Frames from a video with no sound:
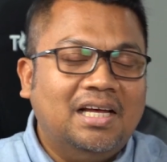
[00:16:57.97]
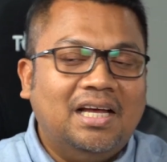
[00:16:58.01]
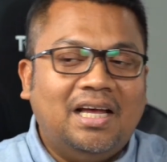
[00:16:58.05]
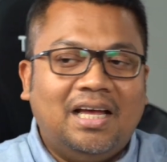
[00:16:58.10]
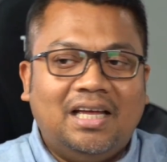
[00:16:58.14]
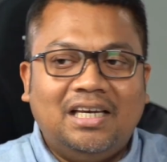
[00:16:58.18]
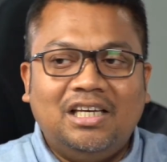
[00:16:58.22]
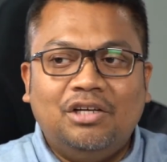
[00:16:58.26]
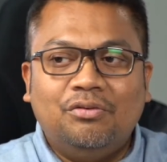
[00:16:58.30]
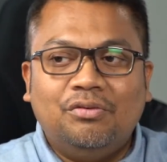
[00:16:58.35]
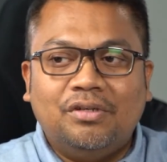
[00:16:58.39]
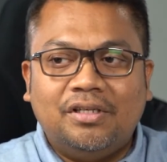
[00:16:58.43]

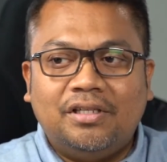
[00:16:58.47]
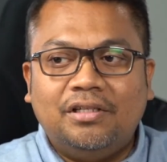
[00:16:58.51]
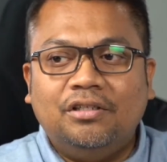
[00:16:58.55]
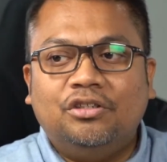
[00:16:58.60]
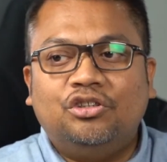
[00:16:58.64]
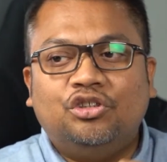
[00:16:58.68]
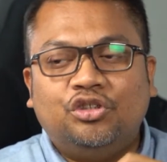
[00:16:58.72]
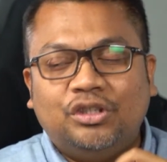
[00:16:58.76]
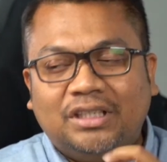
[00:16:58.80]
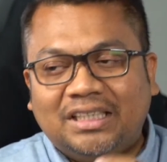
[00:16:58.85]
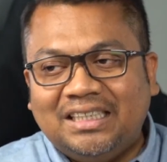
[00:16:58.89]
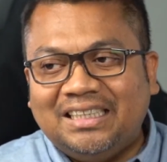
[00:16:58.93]
and they were still
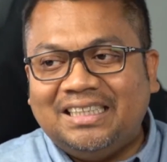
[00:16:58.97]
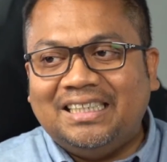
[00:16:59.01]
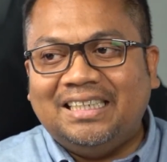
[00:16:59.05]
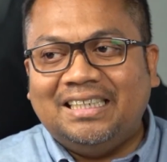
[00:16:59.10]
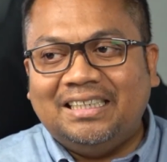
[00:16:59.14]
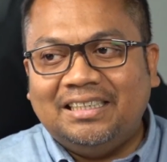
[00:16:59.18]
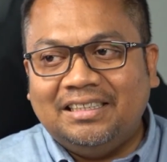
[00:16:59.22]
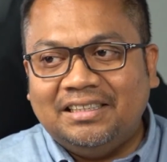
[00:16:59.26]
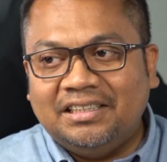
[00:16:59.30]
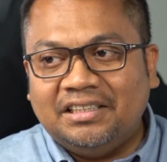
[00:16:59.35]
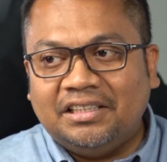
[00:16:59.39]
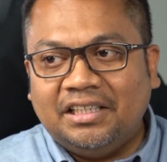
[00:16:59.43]

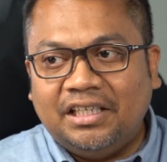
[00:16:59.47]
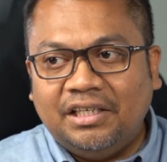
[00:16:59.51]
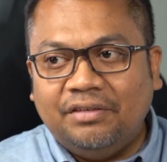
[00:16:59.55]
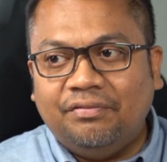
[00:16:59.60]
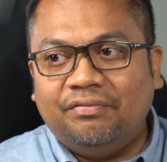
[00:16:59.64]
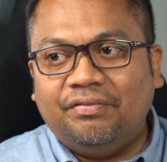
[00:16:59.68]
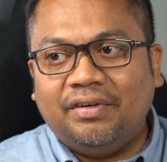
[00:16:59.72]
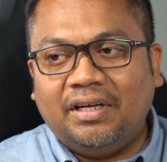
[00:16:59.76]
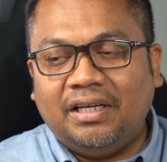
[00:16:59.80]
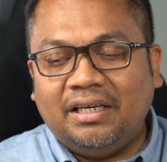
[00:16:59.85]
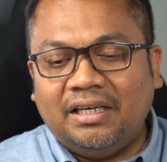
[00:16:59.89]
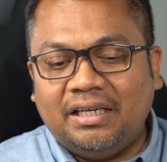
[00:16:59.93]
treating the
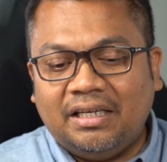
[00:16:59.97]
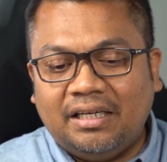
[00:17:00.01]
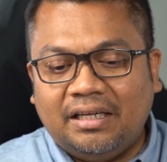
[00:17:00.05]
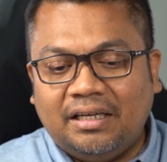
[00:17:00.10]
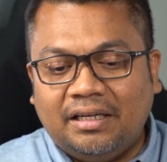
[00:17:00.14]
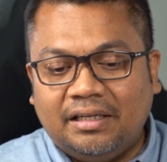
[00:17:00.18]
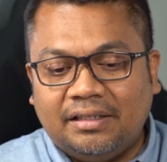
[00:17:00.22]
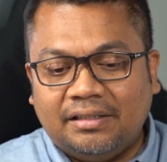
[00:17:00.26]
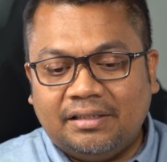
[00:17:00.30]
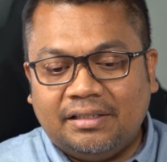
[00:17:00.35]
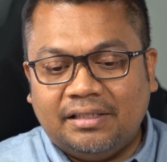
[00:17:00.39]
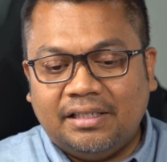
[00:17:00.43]
event
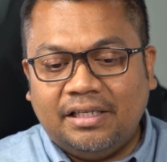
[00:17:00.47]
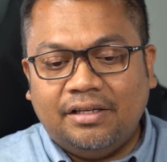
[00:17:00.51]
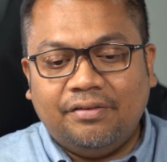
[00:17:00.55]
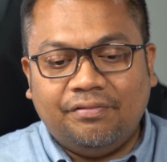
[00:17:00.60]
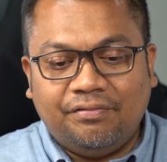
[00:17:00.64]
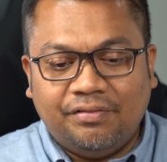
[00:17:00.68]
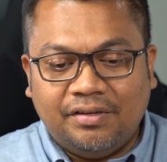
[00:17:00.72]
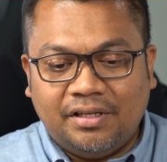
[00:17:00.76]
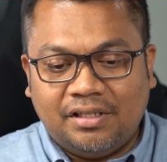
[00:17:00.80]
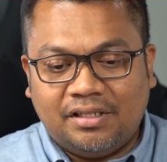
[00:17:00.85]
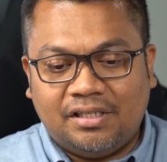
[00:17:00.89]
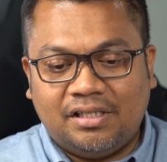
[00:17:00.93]
as if
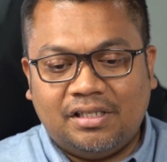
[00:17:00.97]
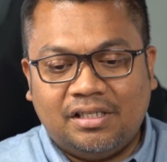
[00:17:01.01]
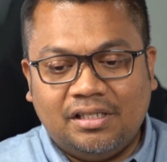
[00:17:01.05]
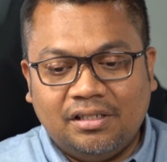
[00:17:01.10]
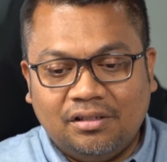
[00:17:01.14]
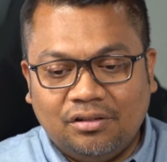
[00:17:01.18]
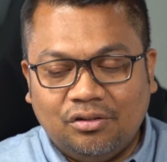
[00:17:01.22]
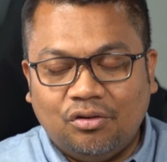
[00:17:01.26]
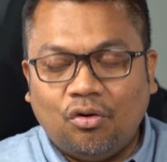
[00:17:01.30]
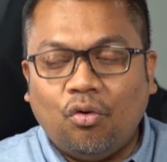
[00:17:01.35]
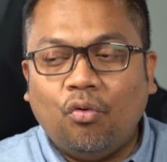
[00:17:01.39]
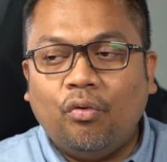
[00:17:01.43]
it's
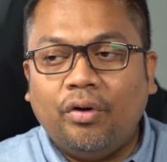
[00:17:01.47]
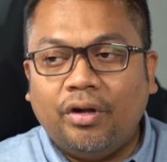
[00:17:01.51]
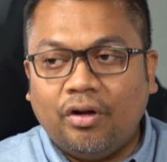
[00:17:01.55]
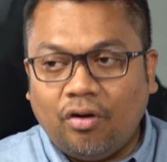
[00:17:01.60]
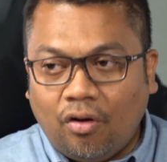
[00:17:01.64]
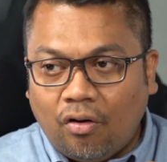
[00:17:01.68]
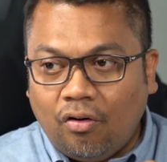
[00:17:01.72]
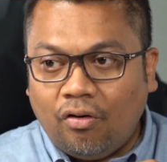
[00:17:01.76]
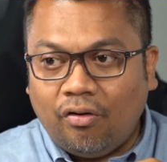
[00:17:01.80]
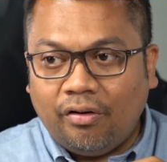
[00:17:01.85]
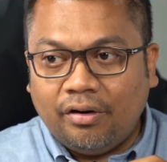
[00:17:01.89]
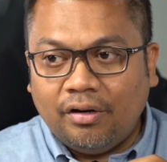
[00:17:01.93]
still going
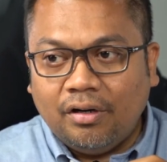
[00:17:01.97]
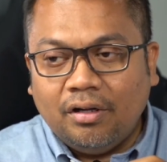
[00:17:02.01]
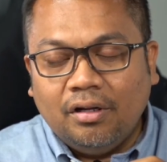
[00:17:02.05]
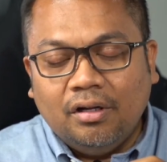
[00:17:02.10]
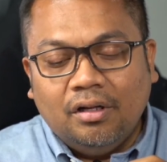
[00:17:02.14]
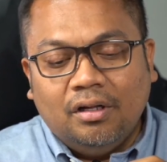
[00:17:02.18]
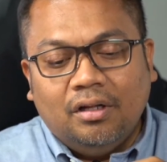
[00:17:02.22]
on.